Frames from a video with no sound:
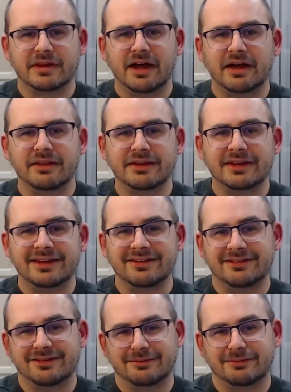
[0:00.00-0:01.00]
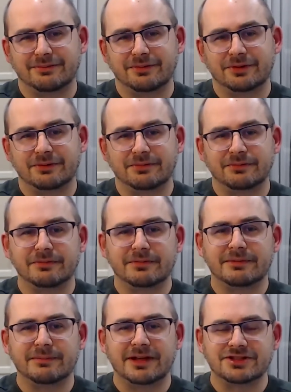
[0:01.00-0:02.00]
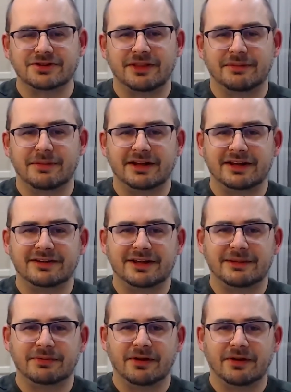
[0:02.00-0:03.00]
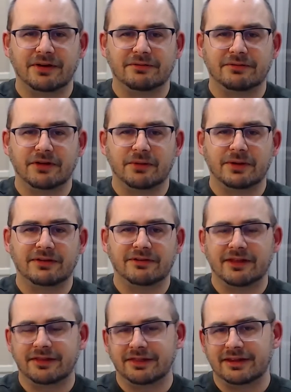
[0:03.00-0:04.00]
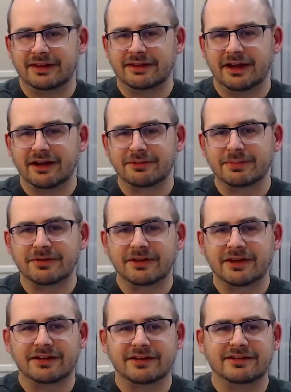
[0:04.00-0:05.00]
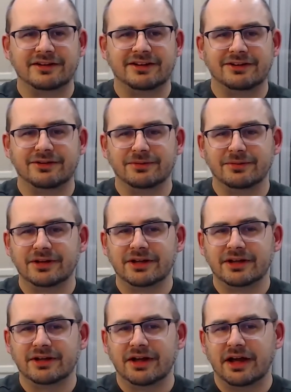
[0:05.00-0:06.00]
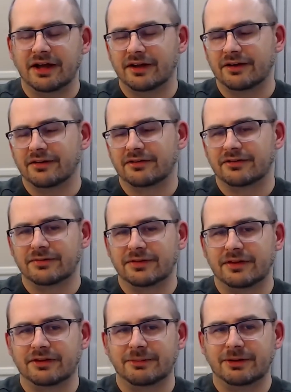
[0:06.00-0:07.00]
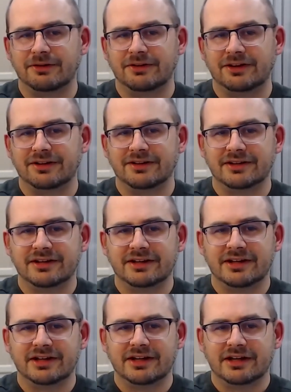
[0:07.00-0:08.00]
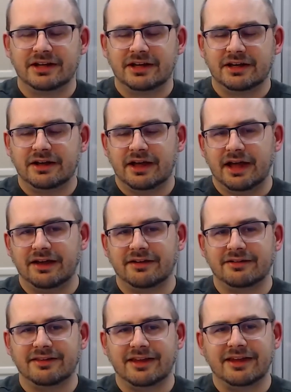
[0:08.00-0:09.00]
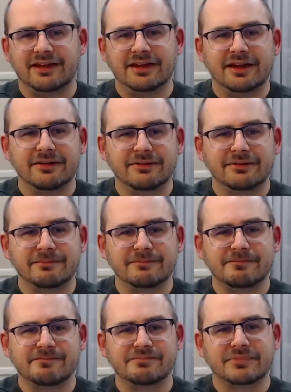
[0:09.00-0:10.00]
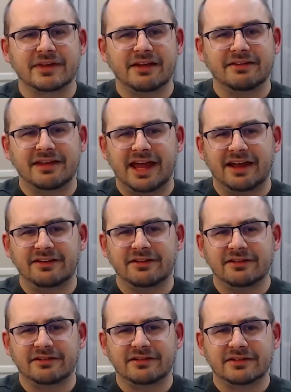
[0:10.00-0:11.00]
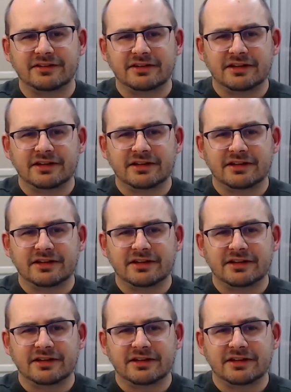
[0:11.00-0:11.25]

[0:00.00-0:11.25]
the key is to really make sure the money keeps on flowing so that the hospitals can continue serving their community. As a as an analyst,